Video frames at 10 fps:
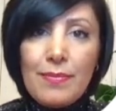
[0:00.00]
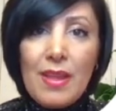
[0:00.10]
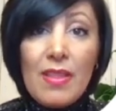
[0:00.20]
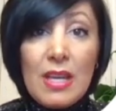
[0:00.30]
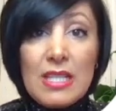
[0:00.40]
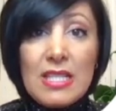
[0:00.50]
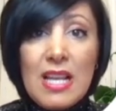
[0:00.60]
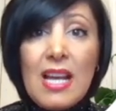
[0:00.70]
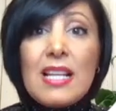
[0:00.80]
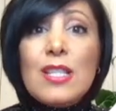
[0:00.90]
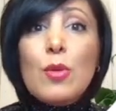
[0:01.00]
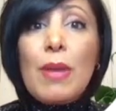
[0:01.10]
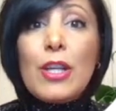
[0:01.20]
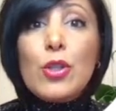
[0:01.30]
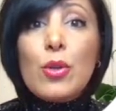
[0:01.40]
This is to
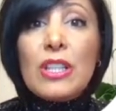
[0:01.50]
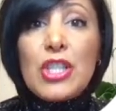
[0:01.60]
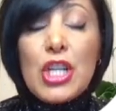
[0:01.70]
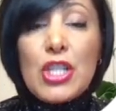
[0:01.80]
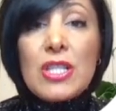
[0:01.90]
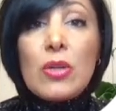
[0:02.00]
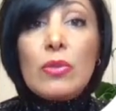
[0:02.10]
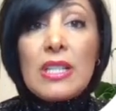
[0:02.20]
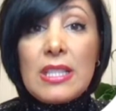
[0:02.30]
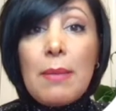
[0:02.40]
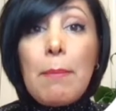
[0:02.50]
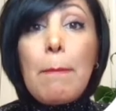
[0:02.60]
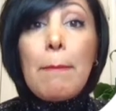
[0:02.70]
make sure the changes are written